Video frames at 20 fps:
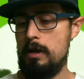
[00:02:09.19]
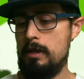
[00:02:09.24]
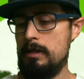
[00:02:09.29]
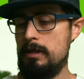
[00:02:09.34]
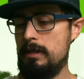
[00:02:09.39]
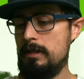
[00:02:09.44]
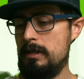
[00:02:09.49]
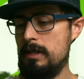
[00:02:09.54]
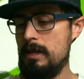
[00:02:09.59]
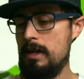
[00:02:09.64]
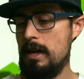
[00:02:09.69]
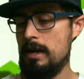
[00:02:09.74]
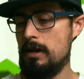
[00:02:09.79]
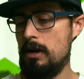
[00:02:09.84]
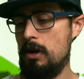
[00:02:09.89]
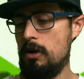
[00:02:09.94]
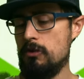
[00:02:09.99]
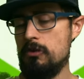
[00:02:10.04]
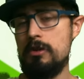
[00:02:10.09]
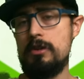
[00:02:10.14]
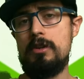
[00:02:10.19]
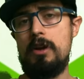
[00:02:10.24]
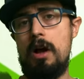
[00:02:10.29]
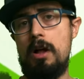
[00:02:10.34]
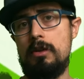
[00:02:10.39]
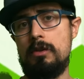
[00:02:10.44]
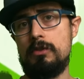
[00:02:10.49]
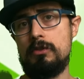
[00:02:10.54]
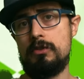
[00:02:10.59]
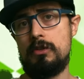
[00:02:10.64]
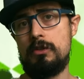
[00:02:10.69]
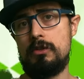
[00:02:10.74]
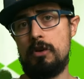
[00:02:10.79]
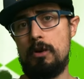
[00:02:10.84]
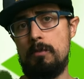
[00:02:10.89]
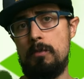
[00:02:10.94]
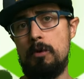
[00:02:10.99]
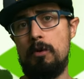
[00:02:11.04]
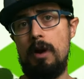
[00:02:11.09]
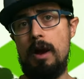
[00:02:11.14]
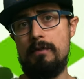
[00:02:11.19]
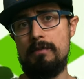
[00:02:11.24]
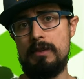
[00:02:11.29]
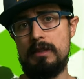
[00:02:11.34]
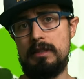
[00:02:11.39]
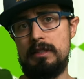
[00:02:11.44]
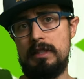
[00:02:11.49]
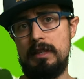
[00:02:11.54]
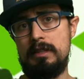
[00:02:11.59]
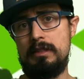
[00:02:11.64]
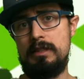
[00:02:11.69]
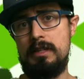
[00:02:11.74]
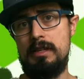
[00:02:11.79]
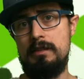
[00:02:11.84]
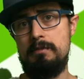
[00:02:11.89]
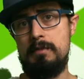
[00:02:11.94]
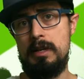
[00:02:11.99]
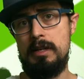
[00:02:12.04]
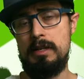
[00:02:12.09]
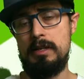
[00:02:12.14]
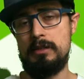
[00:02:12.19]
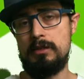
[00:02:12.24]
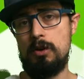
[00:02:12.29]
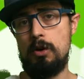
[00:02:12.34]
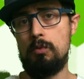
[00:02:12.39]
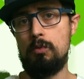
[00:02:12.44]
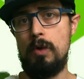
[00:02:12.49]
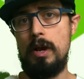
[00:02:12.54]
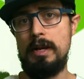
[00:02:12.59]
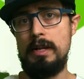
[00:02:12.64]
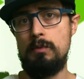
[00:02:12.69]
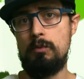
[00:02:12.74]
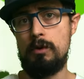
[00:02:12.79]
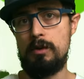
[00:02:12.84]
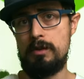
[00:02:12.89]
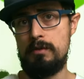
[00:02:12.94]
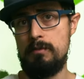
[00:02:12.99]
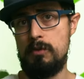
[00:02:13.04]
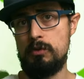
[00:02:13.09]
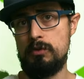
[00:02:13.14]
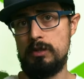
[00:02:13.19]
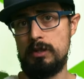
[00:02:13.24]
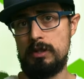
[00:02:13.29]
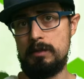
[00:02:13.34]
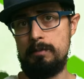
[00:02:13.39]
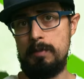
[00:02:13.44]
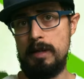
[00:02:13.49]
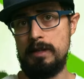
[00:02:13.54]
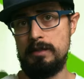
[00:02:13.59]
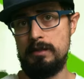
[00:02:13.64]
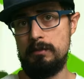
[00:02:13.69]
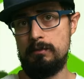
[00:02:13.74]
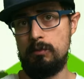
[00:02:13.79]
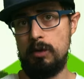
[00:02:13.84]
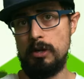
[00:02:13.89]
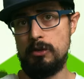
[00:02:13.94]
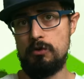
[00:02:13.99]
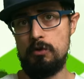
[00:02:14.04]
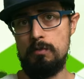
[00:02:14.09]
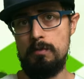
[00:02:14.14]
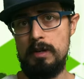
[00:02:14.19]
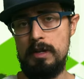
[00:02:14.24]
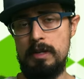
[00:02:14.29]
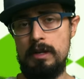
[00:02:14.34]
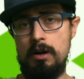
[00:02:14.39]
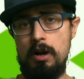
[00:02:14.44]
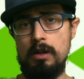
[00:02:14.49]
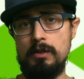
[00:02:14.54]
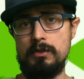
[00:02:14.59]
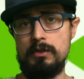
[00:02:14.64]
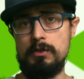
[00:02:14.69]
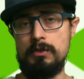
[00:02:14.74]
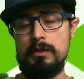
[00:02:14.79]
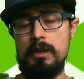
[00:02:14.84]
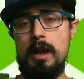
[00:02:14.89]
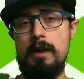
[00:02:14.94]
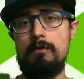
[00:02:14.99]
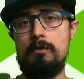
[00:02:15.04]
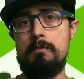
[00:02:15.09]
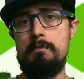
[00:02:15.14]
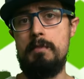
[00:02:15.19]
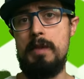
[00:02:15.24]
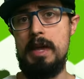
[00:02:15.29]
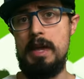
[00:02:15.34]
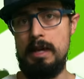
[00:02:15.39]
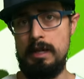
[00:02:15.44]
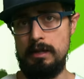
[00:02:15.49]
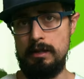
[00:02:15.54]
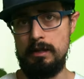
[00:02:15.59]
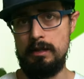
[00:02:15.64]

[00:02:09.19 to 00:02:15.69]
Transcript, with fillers: You see, at $100, the TurboGrafx-16 Mini is already one of the most expensive retro mini consoles ever made,